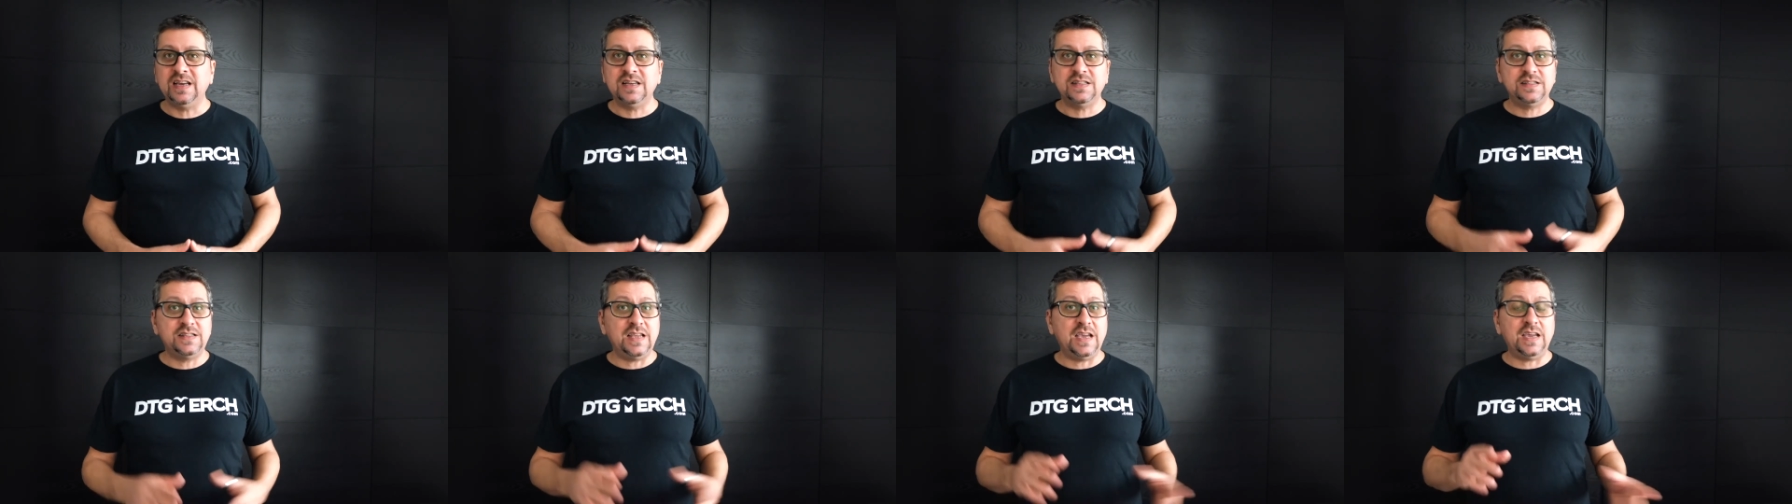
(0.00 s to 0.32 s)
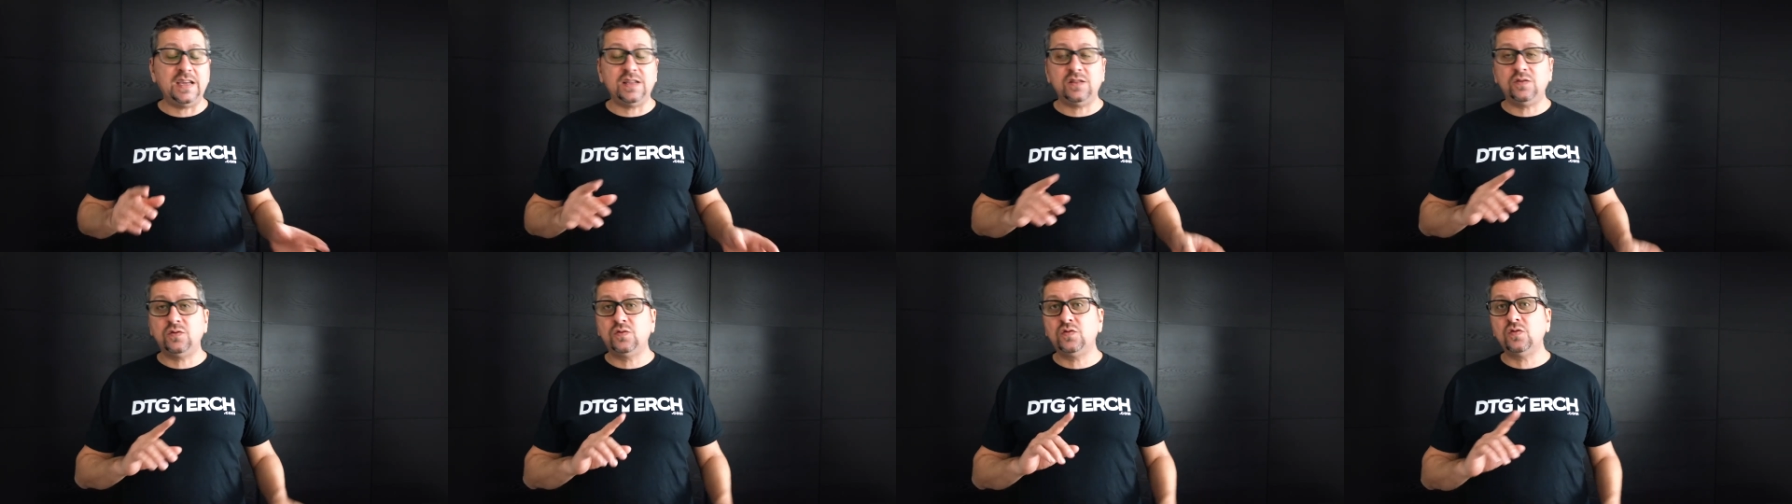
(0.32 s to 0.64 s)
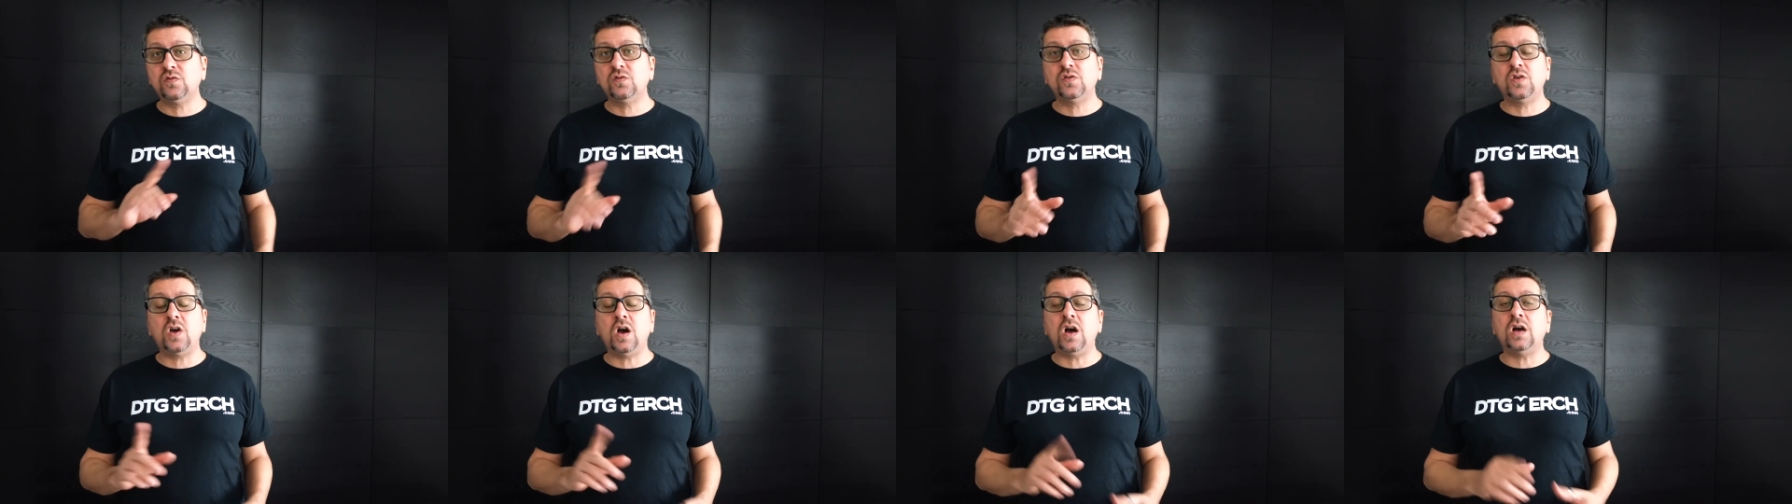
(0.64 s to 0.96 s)
they do
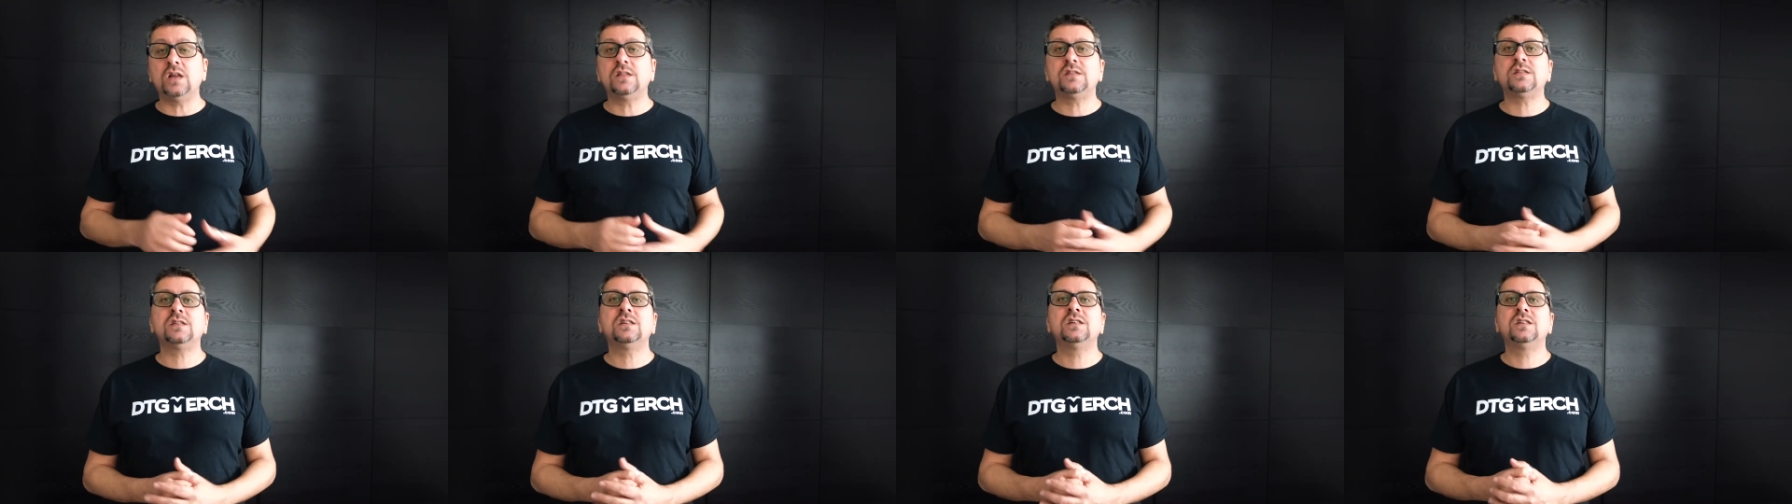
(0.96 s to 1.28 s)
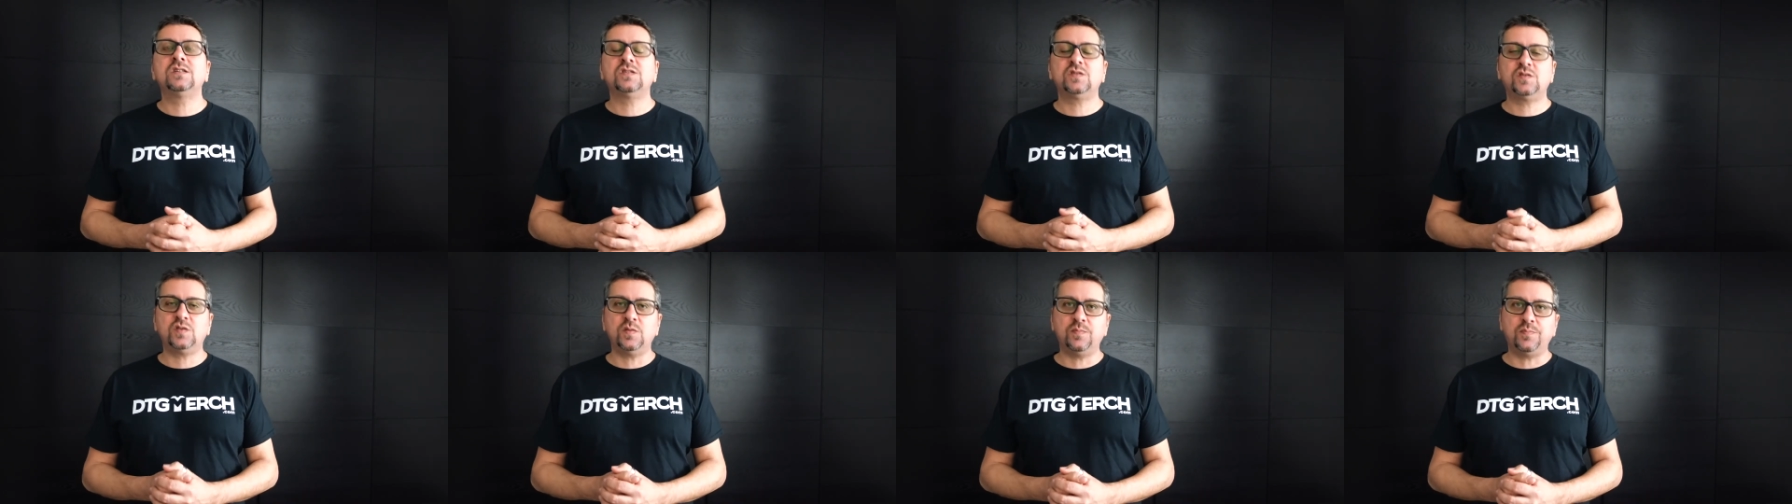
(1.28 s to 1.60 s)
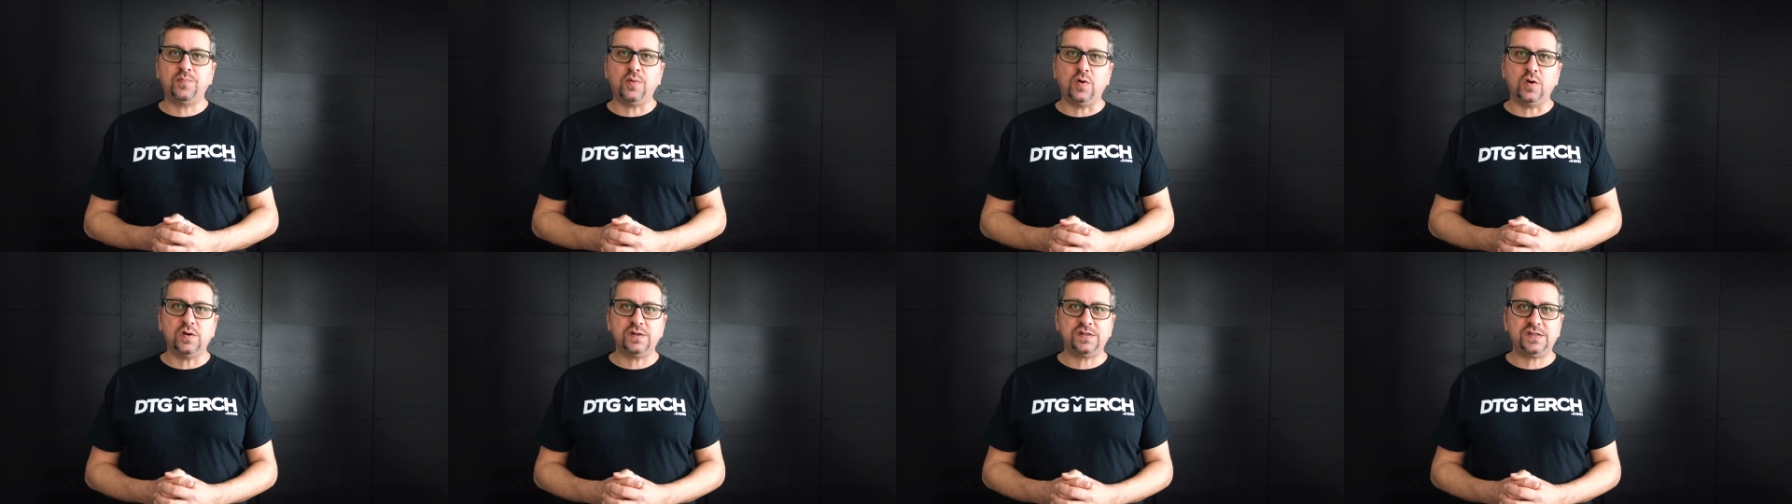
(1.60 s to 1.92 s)
not
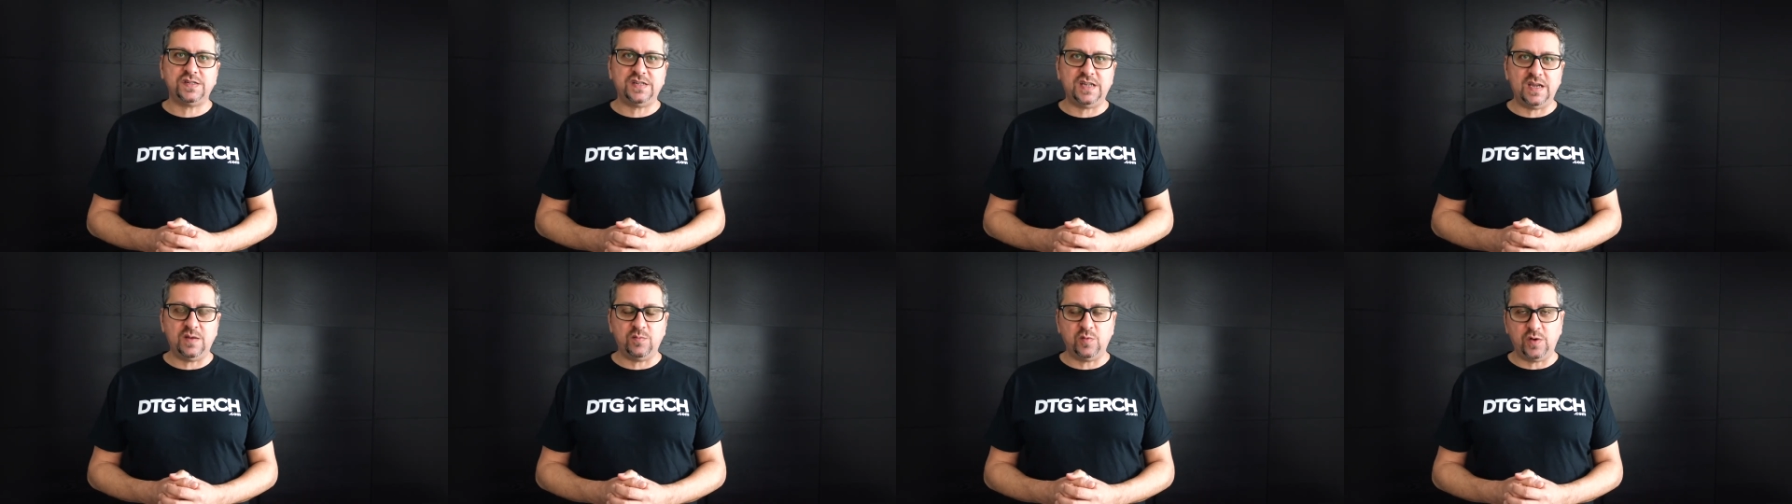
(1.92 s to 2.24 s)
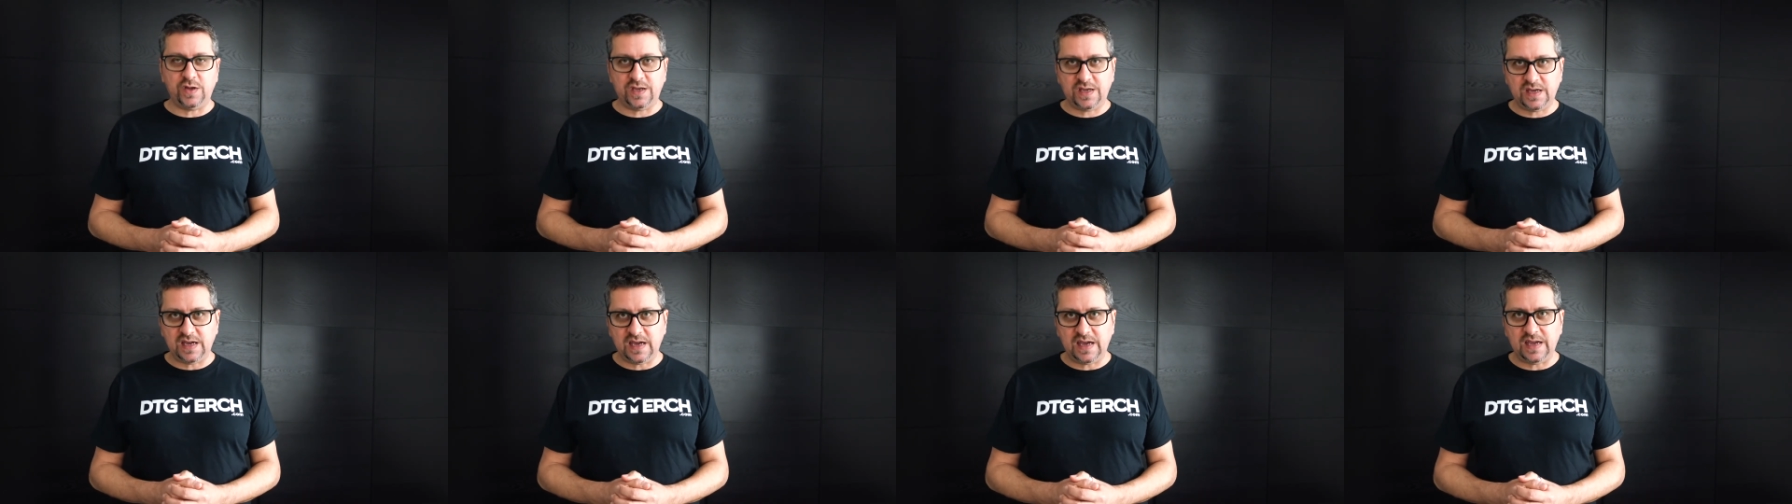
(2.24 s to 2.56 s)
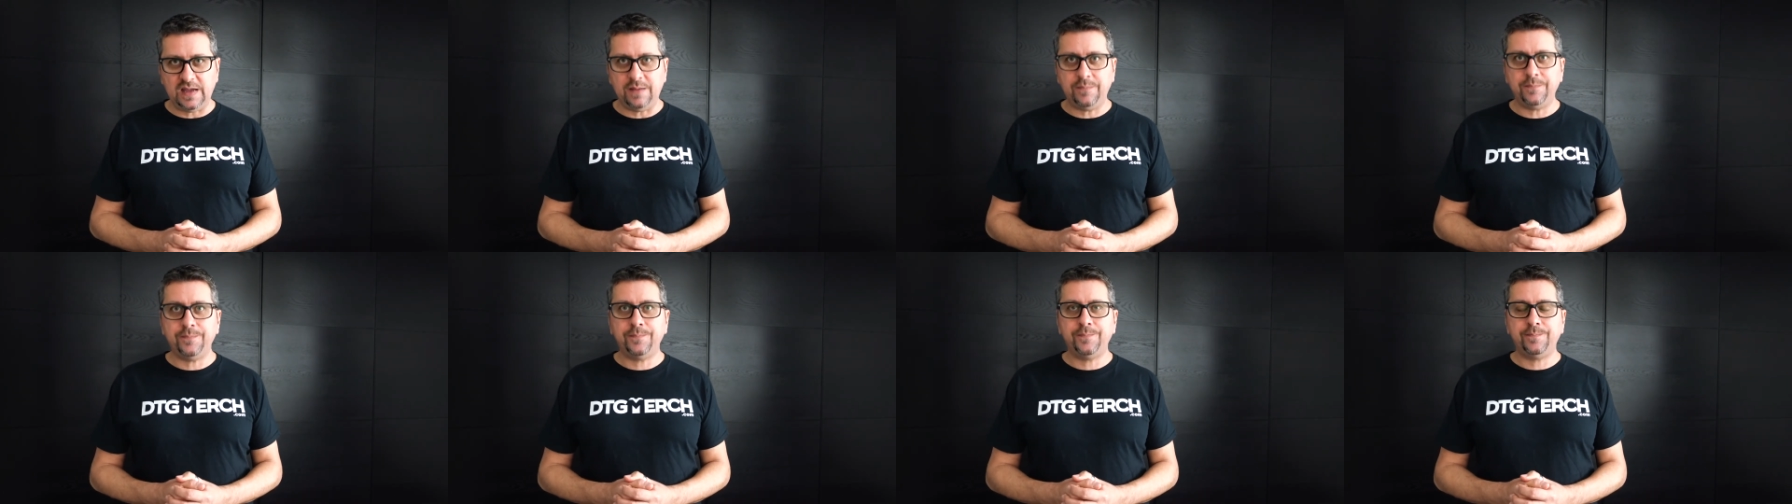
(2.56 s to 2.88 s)
support C M Y K.